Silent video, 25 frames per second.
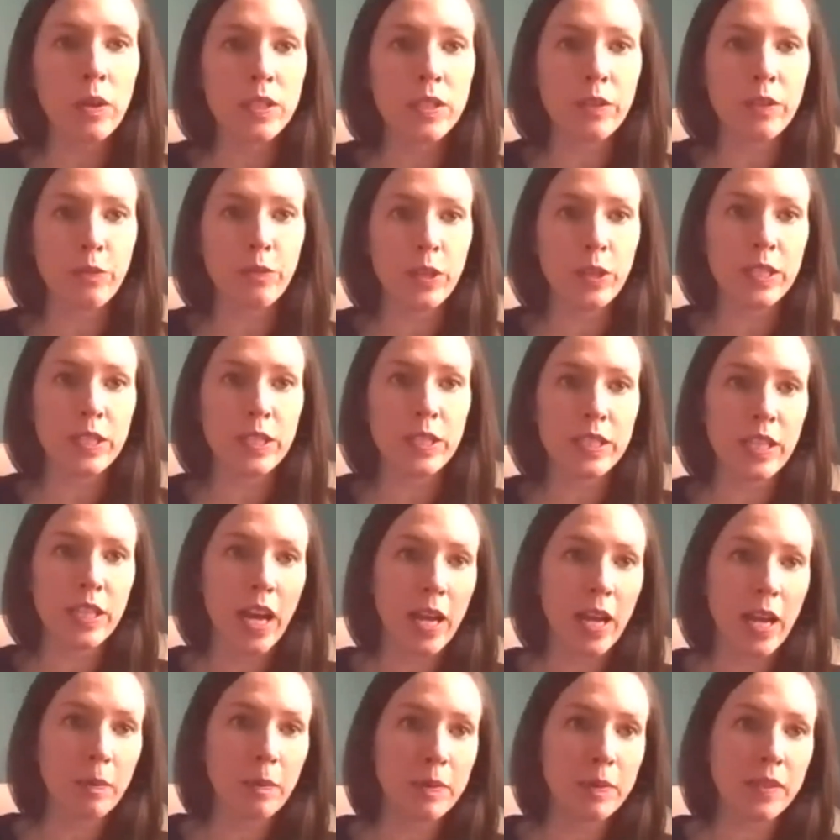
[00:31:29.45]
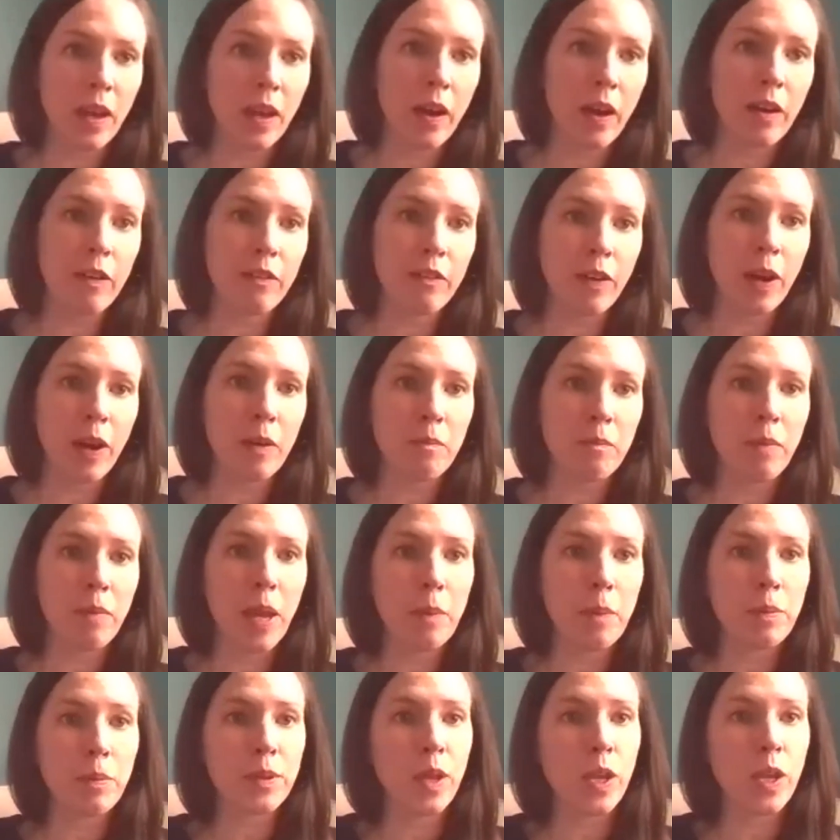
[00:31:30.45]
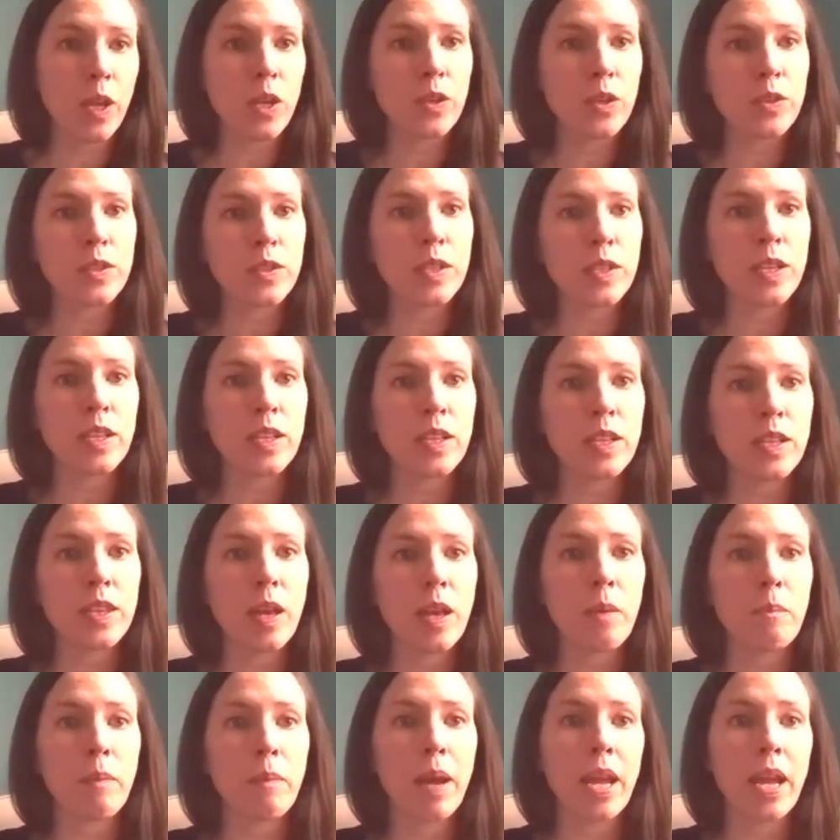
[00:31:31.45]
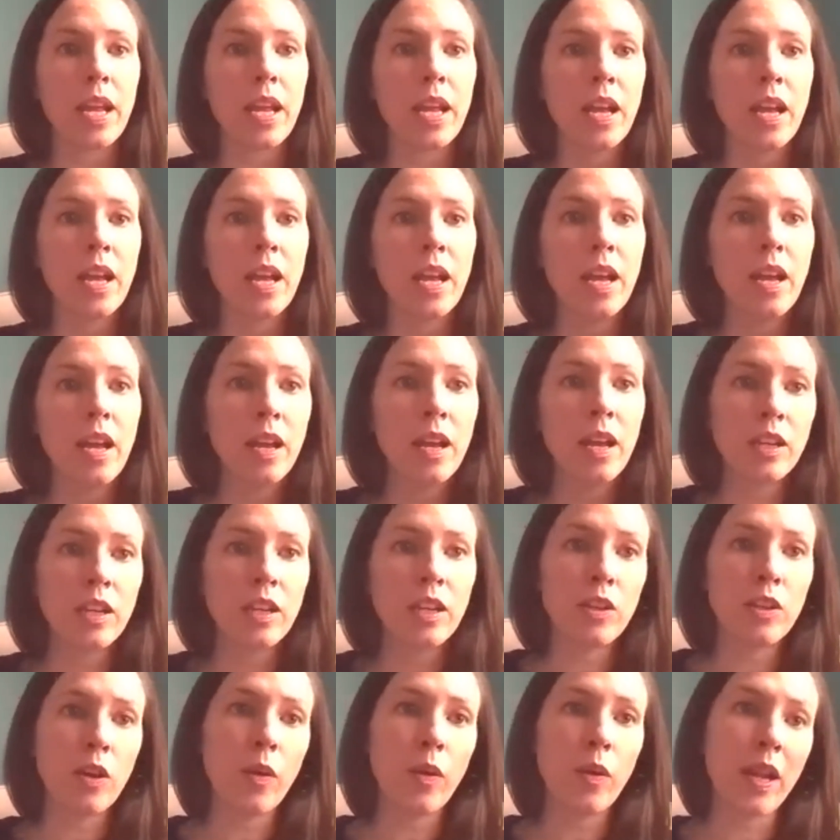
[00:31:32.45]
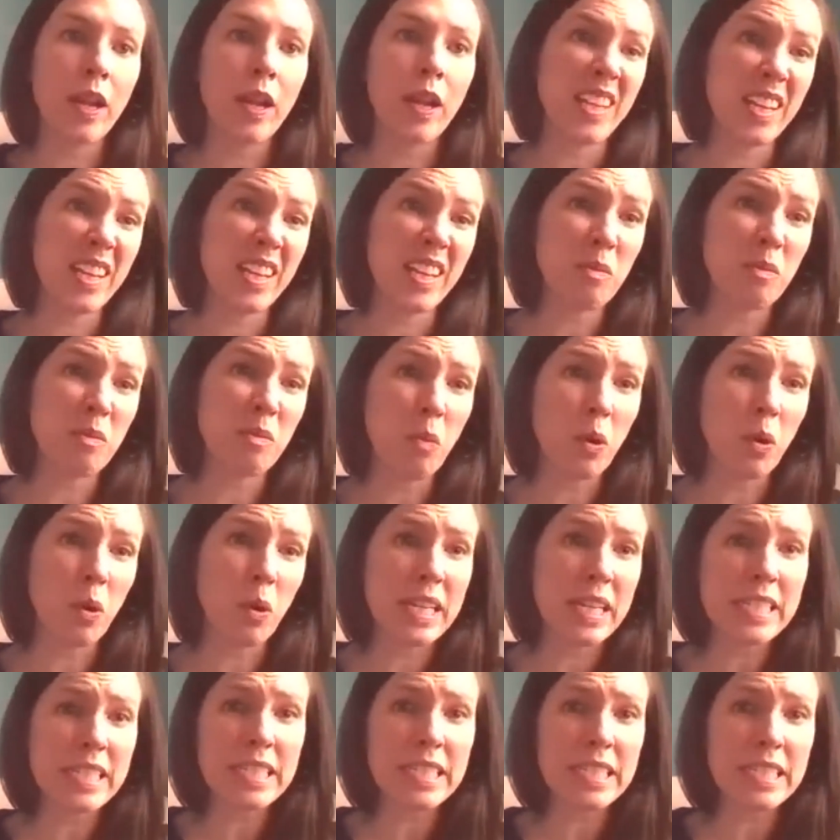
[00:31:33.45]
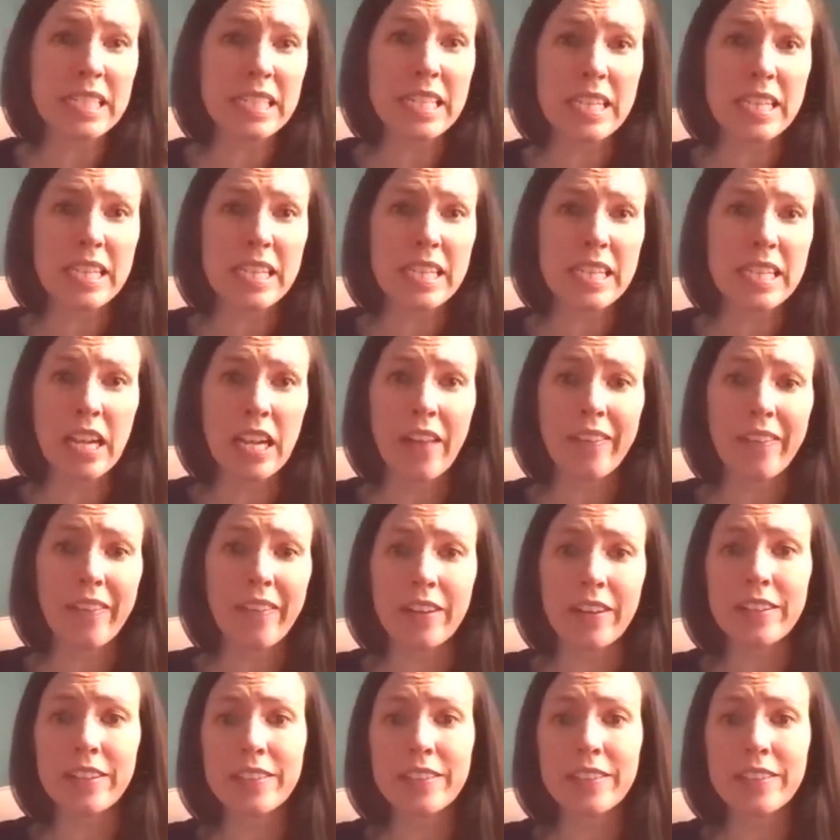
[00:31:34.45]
different types of um, paper that you see that might, you know, adhere more easily than others.